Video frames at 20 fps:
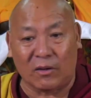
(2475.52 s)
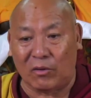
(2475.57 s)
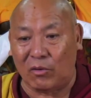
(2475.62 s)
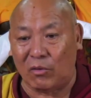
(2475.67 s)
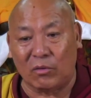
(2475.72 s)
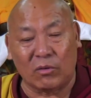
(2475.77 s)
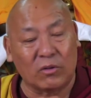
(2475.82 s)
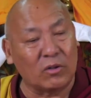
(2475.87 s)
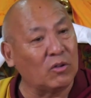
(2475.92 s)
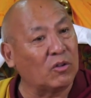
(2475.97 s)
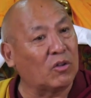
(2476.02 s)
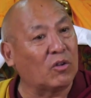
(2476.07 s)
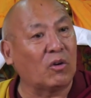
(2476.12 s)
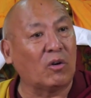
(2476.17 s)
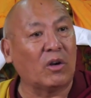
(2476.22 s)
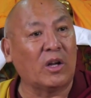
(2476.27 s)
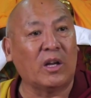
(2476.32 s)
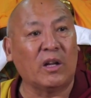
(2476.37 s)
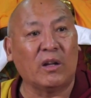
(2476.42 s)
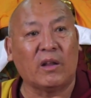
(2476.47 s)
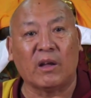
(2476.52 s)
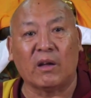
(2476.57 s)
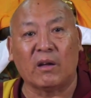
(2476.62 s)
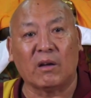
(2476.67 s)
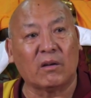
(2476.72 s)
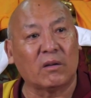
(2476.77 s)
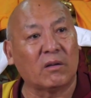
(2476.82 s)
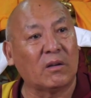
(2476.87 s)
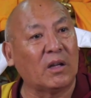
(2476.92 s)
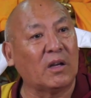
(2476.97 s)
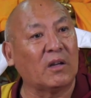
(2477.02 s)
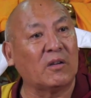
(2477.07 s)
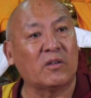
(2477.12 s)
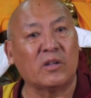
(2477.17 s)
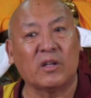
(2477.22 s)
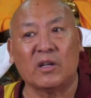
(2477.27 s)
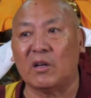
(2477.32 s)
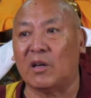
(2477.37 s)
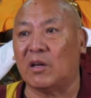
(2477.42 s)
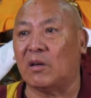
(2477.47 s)
you, you throw anything, any
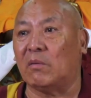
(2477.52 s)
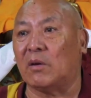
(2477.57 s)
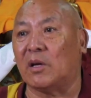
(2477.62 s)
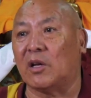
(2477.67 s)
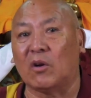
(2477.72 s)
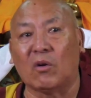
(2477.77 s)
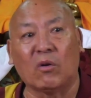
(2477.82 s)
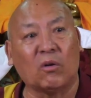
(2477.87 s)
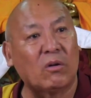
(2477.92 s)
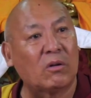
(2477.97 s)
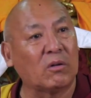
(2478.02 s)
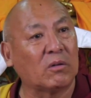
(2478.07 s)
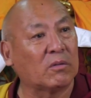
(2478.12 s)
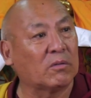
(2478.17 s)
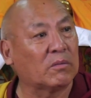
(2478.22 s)
seed, it will grow.